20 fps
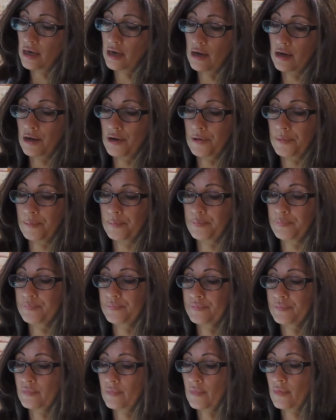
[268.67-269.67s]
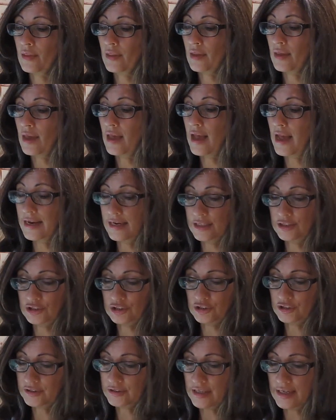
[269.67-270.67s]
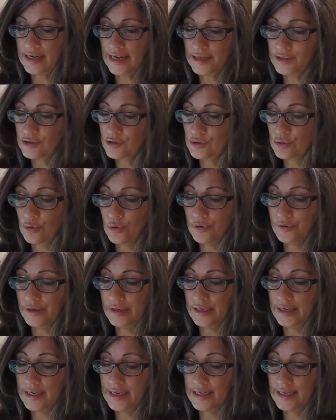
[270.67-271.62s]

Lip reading: And it's just a nice story.